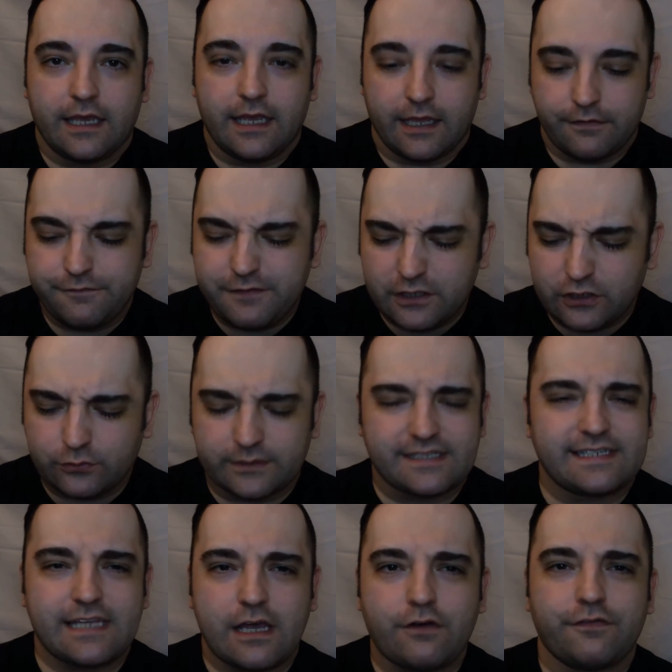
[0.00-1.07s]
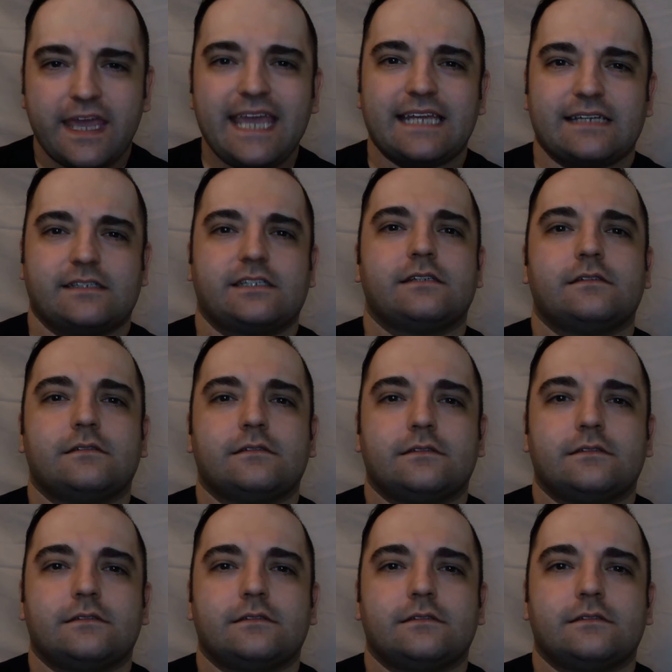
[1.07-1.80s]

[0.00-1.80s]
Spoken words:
and filled with self-hate